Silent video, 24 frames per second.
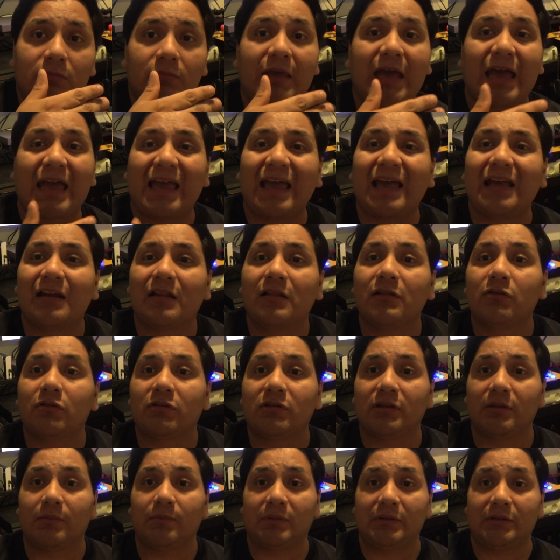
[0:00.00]
I had a little
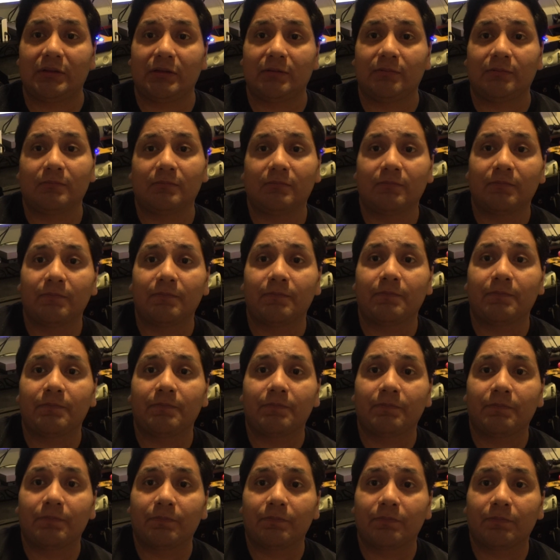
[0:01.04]
sympathy.
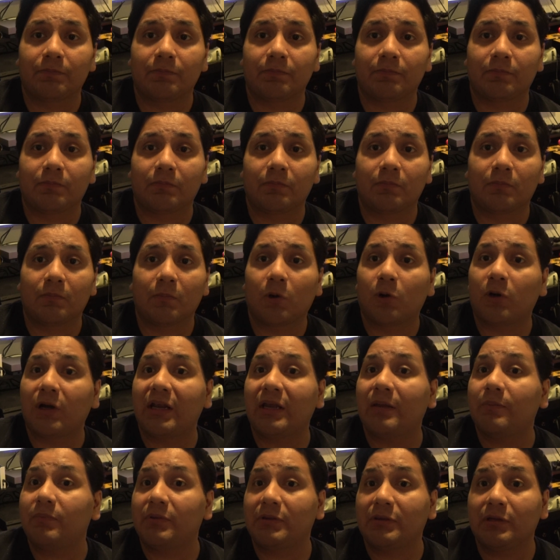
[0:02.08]
Or
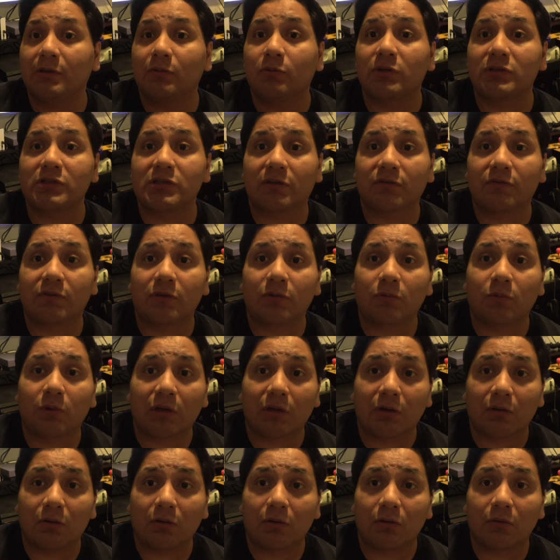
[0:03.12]
empathy, whichever you
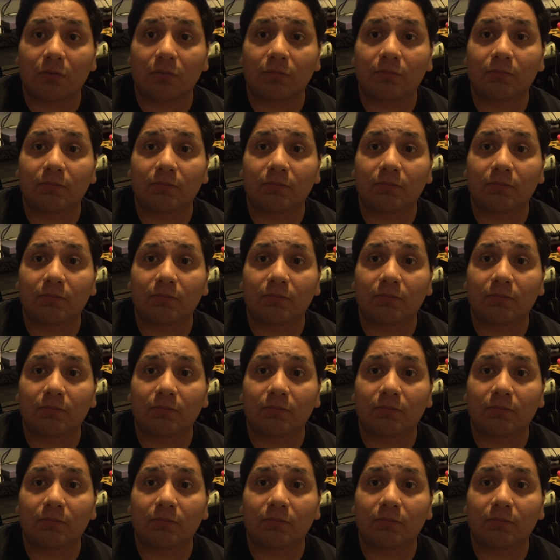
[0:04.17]
want to call.